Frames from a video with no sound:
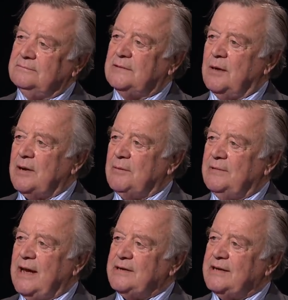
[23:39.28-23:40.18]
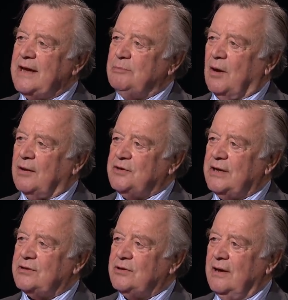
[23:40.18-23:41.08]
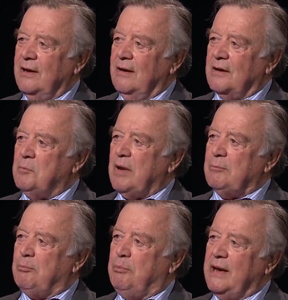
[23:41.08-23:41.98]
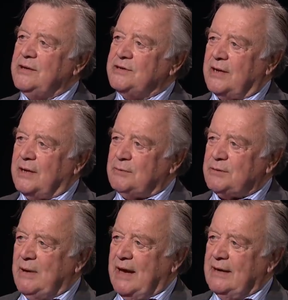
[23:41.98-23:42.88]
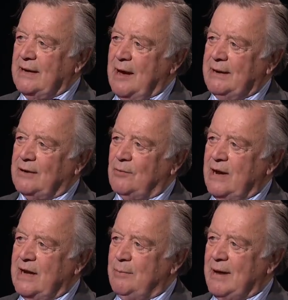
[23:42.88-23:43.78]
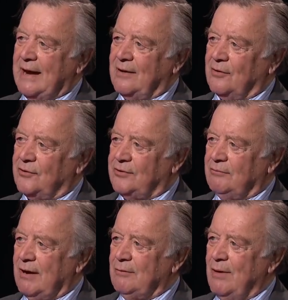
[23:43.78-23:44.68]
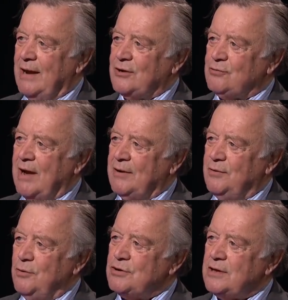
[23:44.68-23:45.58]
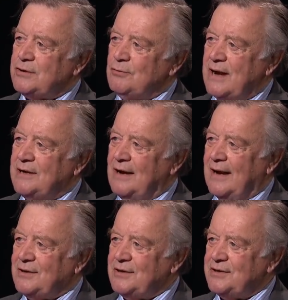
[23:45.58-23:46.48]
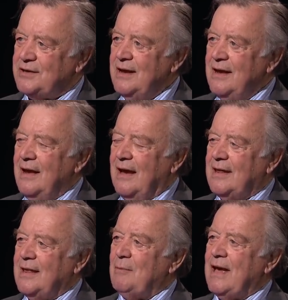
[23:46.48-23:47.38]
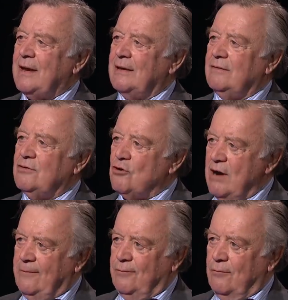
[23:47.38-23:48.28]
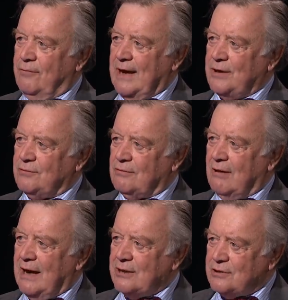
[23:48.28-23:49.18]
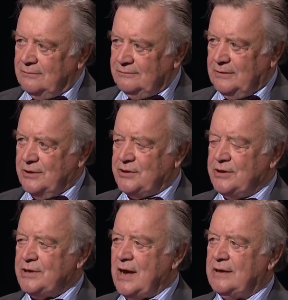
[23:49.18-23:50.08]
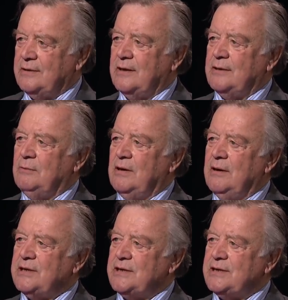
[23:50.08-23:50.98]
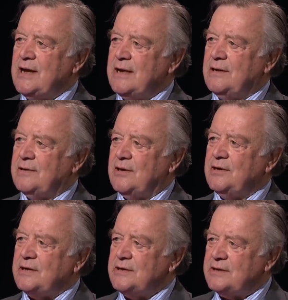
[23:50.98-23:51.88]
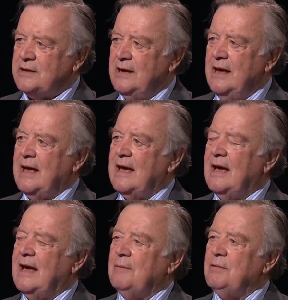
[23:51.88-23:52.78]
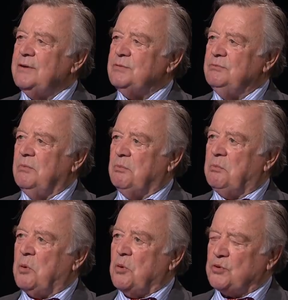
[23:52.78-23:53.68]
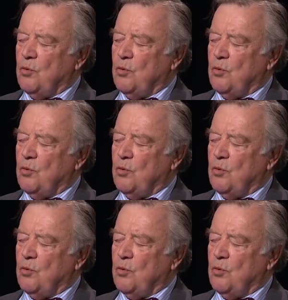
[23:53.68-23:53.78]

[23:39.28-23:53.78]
a bit of day-to-day politics, pig's ear was made, allowing greedy bankers to run rings around useless regulators. And then we had a dreadful financial crash, first since nineteen thirty, worse since the thirties, uh, which caused